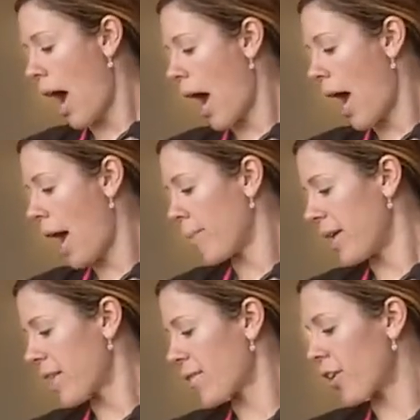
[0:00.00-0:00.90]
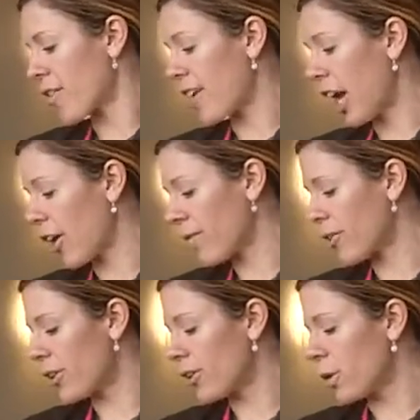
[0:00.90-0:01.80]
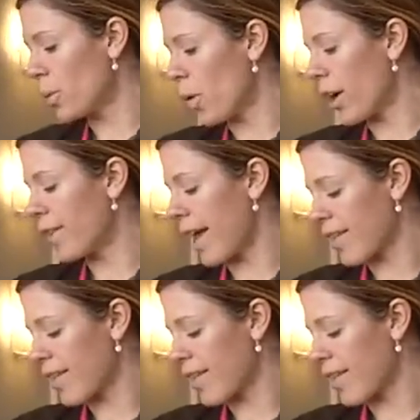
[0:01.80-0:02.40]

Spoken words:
As far as caring for your newborn,